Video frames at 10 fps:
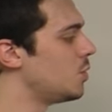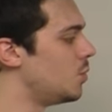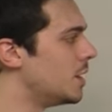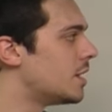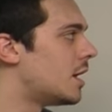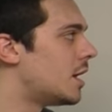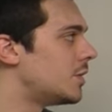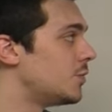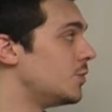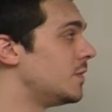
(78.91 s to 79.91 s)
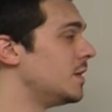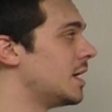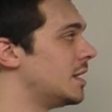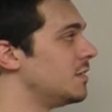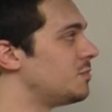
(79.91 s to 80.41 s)
without
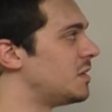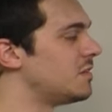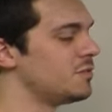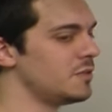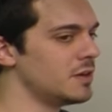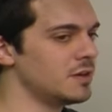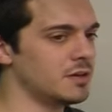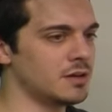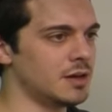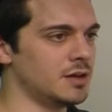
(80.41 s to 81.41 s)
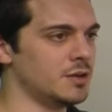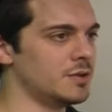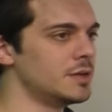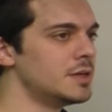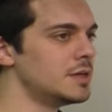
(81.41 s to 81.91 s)
using any specific kind
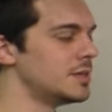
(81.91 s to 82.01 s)
of